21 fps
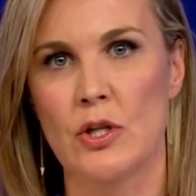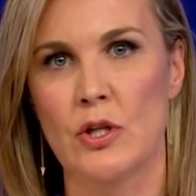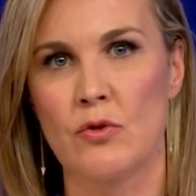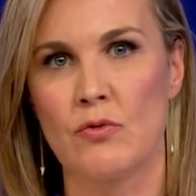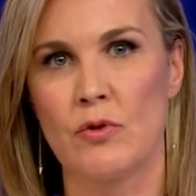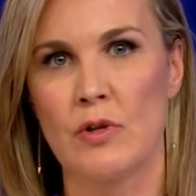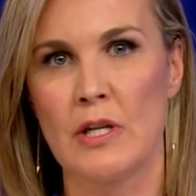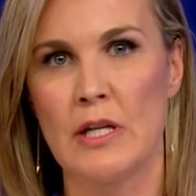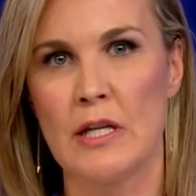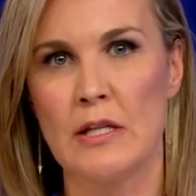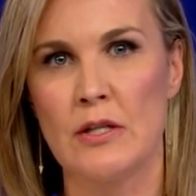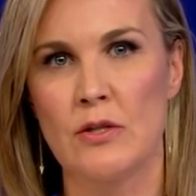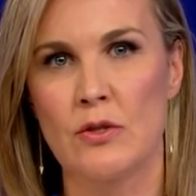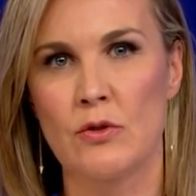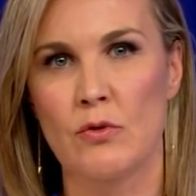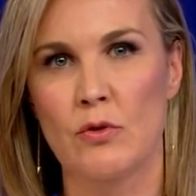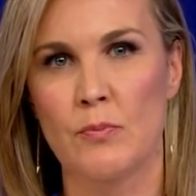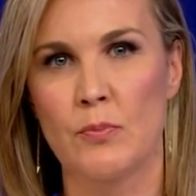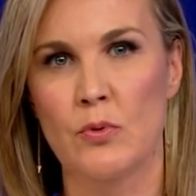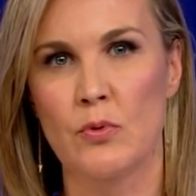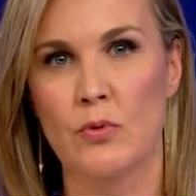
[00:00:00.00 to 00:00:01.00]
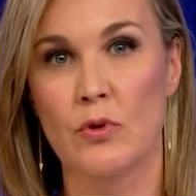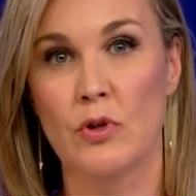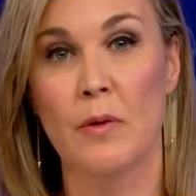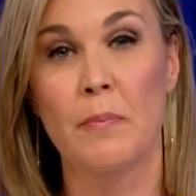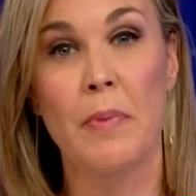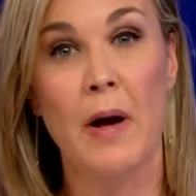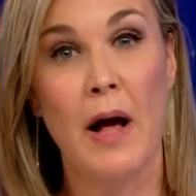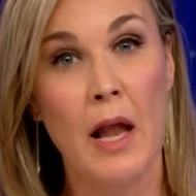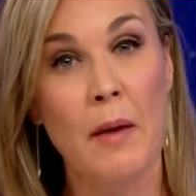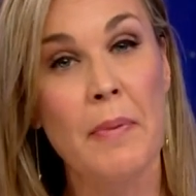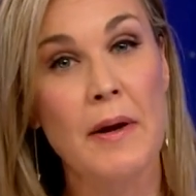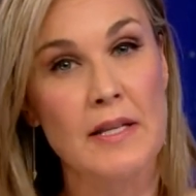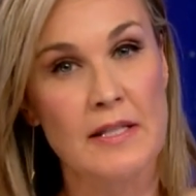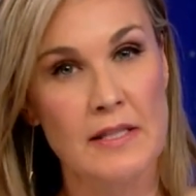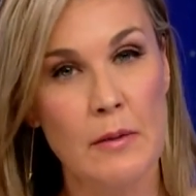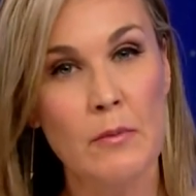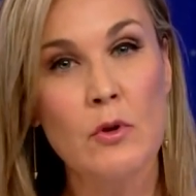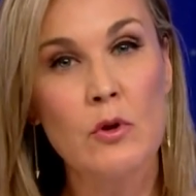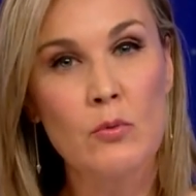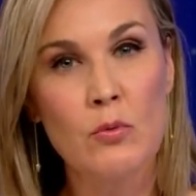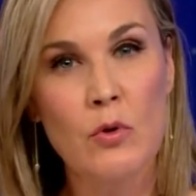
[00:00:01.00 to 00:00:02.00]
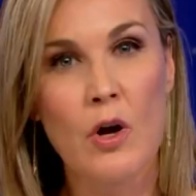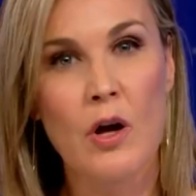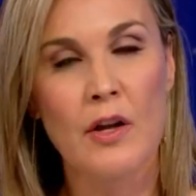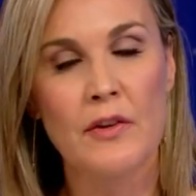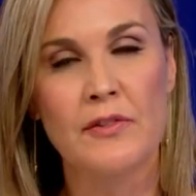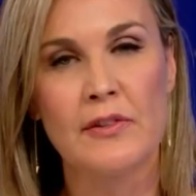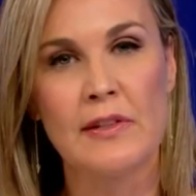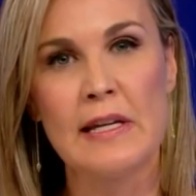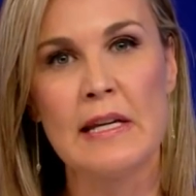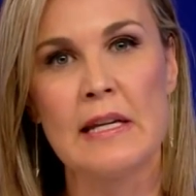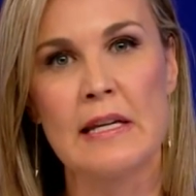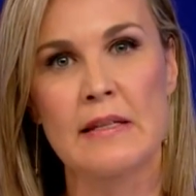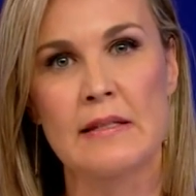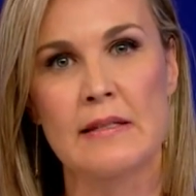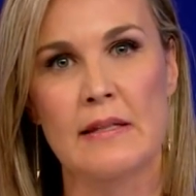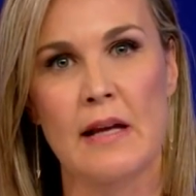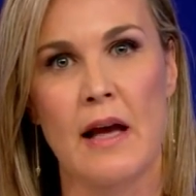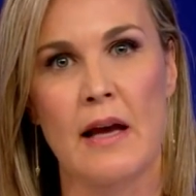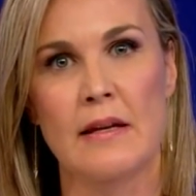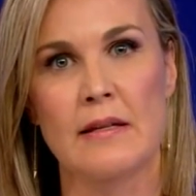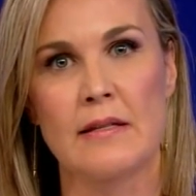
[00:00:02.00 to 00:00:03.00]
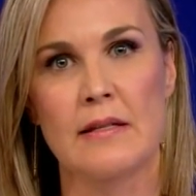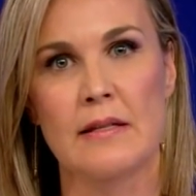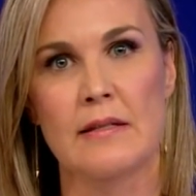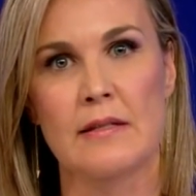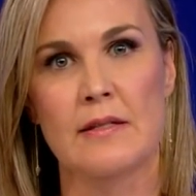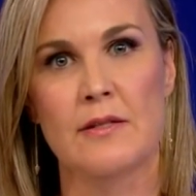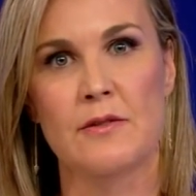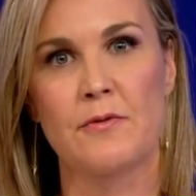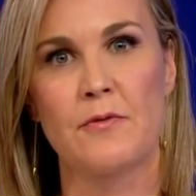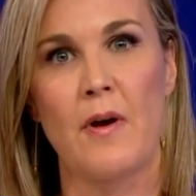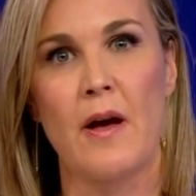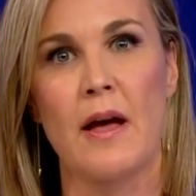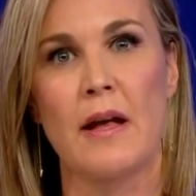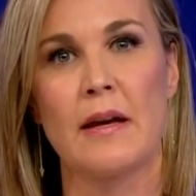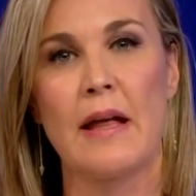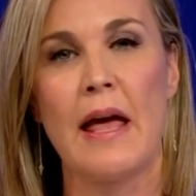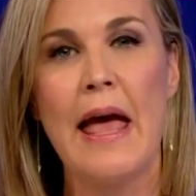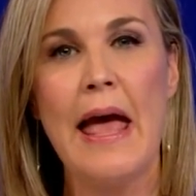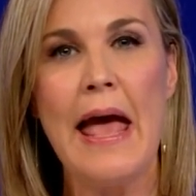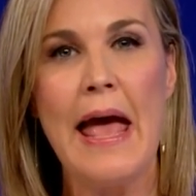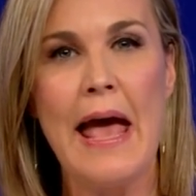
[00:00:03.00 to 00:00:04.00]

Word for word: It released a report compiled by some of the world's leading scientists, find,